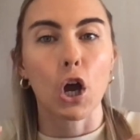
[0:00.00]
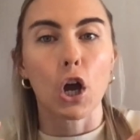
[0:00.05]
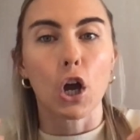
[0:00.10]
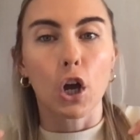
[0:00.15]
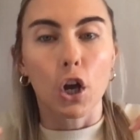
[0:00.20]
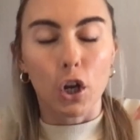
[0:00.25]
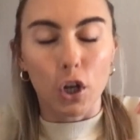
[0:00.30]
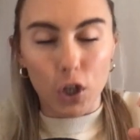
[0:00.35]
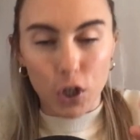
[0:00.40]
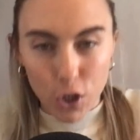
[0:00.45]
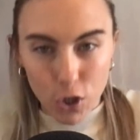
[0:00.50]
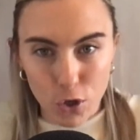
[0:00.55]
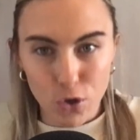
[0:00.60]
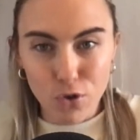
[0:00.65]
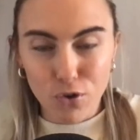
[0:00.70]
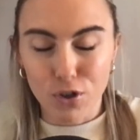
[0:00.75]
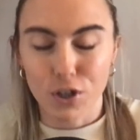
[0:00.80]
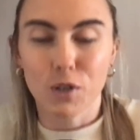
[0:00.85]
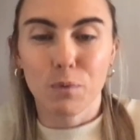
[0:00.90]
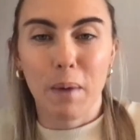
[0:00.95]

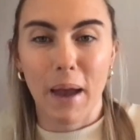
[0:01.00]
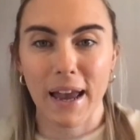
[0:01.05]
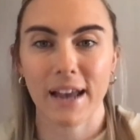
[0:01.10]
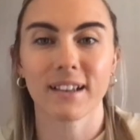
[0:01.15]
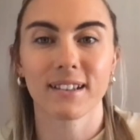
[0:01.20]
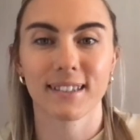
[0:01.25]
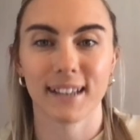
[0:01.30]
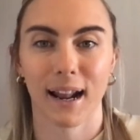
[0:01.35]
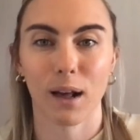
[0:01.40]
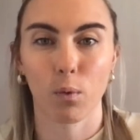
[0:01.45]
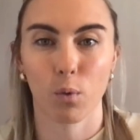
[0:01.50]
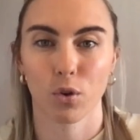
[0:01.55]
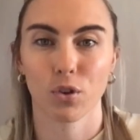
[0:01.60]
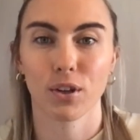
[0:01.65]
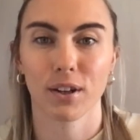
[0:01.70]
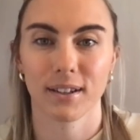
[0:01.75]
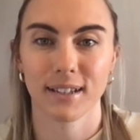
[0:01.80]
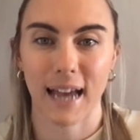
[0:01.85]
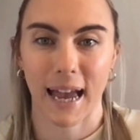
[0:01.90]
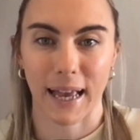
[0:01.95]
huge piece that I want you
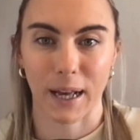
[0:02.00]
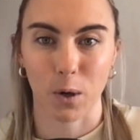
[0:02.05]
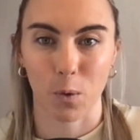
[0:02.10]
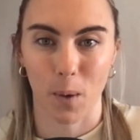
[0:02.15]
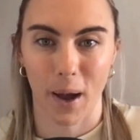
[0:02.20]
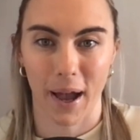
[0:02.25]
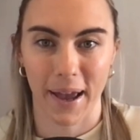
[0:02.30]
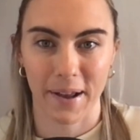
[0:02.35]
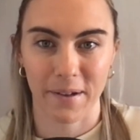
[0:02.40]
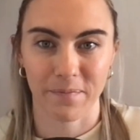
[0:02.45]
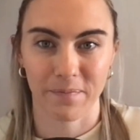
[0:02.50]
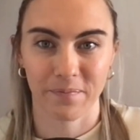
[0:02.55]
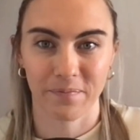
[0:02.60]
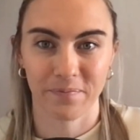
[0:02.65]
to take away.